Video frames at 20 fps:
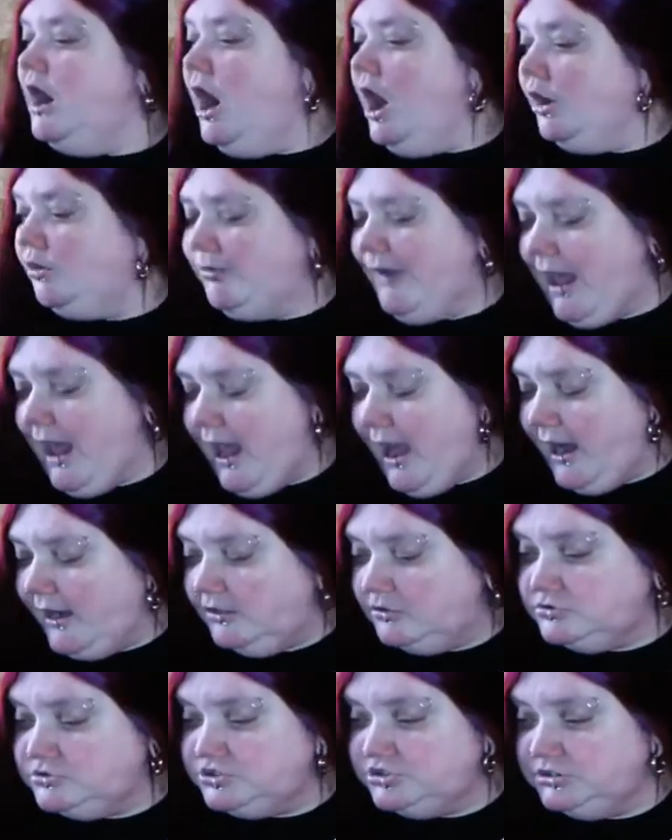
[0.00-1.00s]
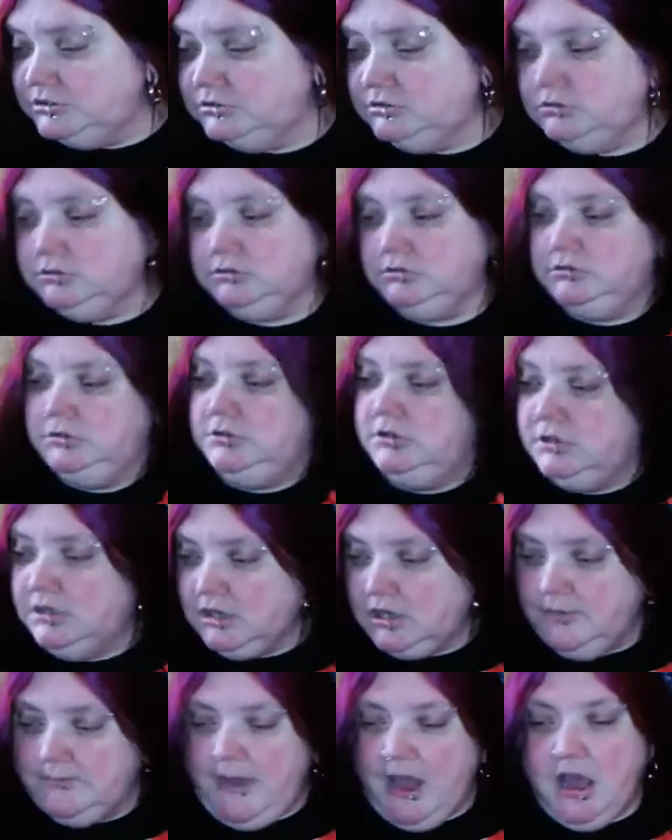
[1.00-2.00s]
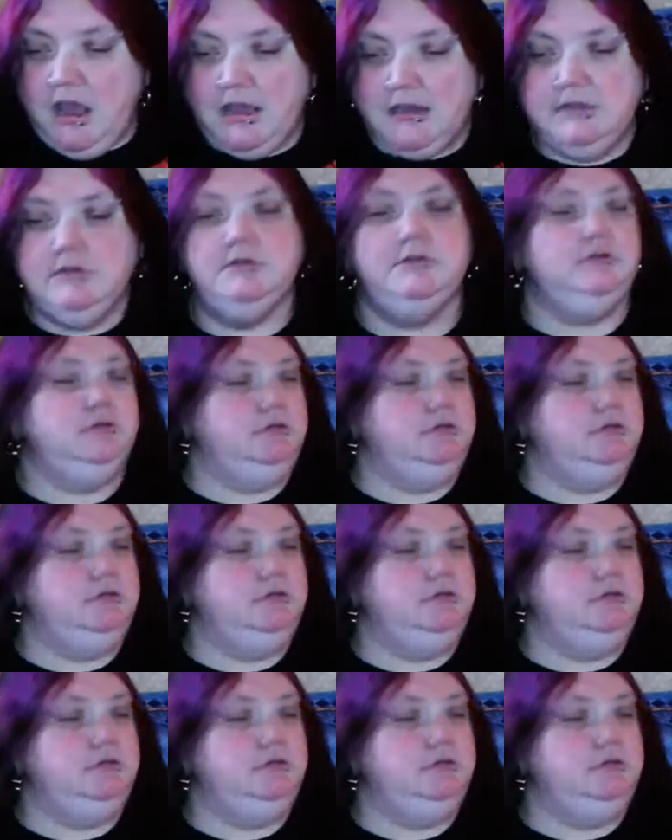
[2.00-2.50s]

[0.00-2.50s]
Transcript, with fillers: Around. Around. Come on.